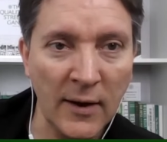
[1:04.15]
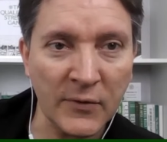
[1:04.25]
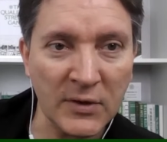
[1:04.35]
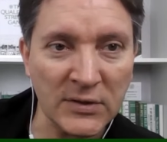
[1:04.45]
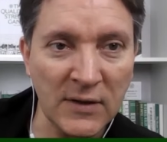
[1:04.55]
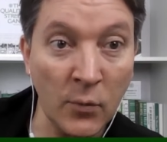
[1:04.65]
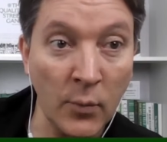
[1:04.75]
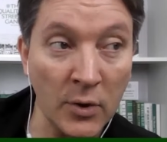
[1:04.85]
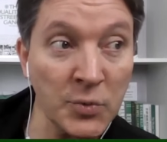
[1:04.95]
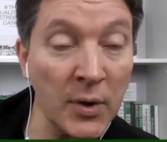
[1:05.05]
It's maybe
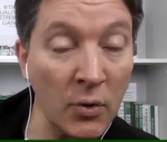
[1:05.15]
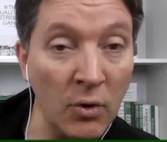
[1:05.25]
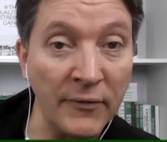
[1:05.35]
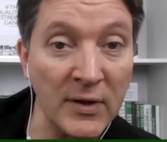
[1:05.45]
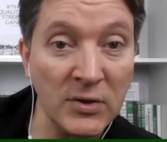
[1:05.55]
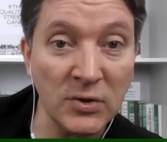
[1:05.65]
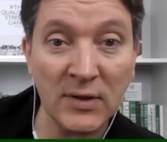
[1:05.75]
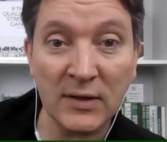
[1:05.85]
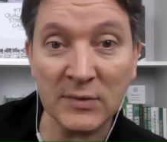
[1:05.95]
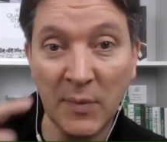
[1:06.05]
understandable.
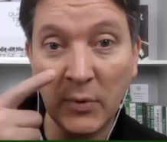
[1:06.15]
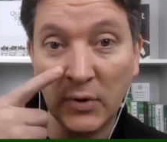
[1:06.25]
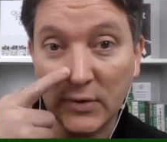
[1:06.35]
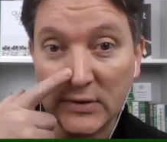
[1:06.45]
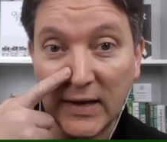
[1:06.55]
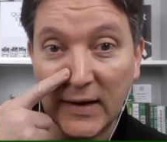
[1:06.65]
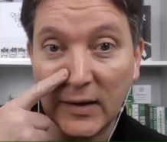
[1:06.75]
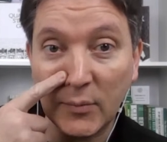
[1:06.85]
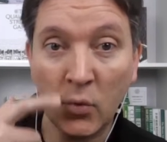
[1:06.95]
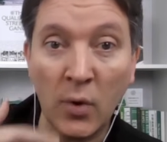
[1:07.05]
Rangers came back
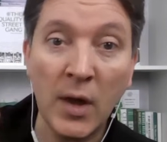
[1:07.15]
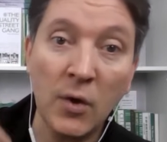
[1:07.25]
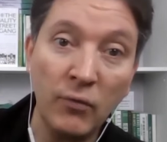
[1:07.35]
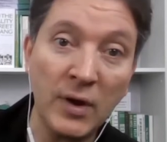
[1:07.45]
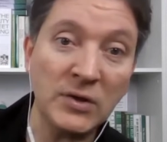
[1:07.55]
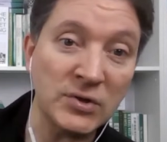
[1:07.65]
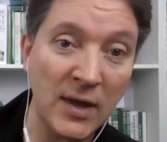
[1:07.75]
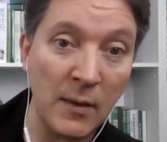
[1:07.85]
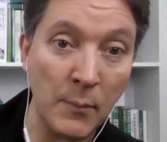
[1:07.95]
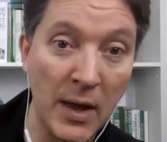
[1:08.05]
into the game.
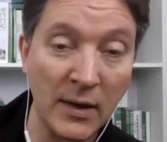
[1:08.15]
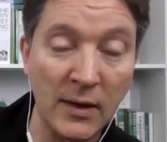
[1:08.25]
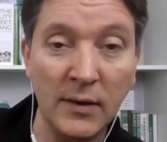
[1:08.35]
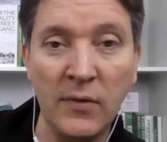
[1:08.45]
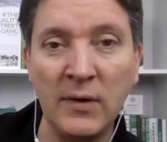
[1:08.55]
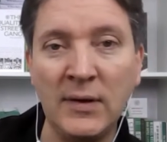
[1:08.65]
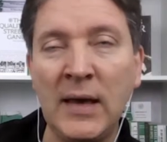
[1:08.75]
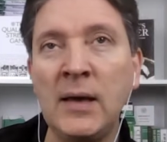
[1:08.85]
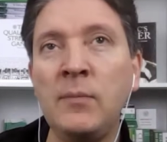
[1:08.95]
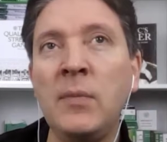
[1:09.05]
We started
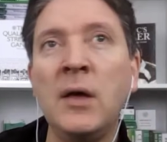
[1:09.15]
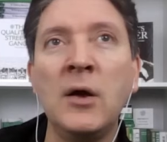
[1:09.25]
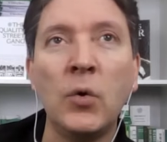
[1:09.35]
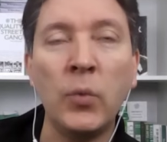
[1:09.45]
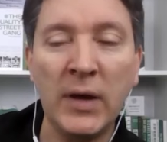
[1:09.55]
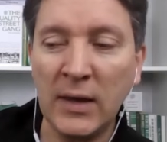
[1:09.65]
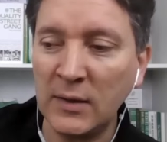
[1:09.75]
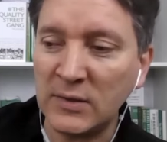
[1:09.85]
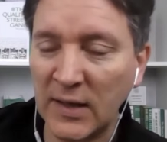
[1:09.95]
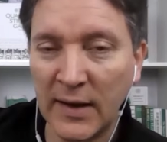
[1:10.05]
getting a bit sloppy with the
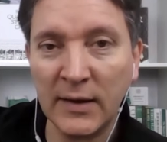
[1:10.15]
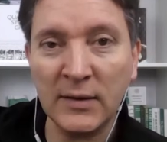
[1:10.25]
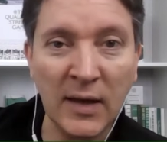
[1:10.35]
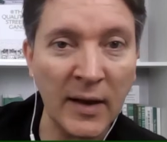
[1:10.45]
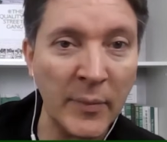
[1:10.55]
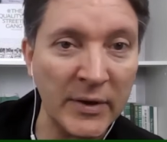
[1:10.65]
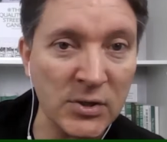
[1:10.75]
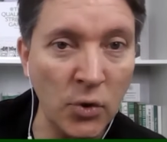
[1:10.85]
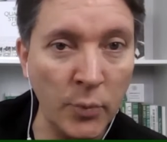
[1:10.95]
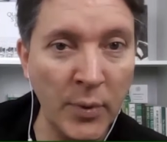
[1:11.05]
passing, and we
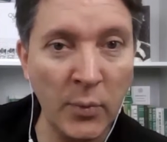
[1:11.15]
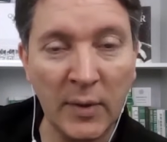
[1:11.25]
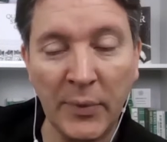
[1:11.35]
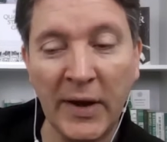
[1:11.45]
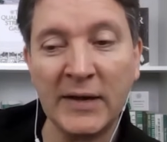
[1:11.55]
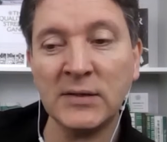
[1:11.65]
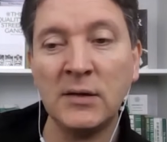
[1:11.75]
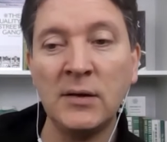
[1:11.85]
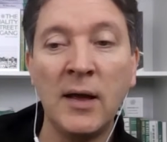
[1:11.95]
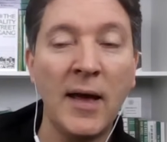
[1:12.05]
needed Joe Hart to
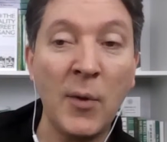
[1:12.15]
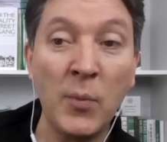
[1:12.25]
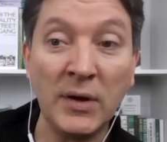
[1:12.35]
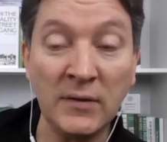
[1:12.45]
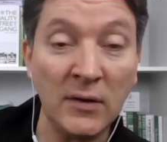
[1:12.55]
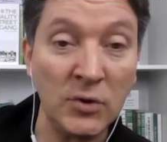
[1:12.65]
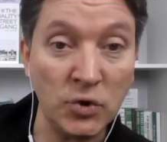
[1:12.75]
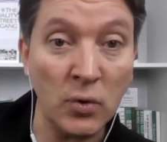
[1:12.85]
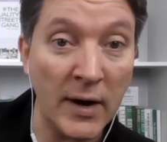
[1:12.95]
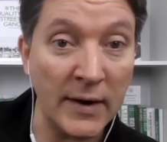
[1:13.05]
step up, and he
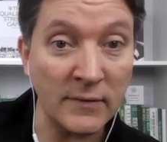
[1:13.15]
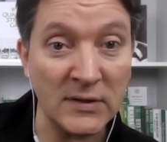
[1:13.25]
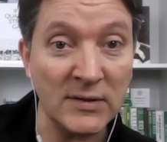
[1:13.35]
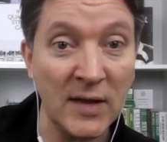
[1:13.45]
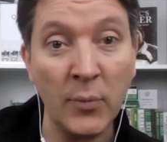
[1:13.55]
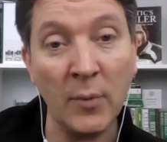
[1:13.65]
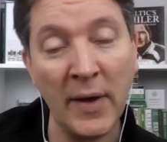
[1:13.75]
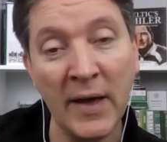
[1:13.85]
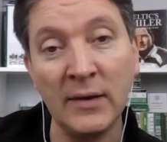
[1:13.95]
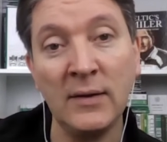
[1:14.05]
did that. He
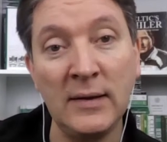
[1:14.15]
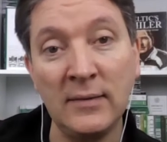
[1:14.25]
stepped up.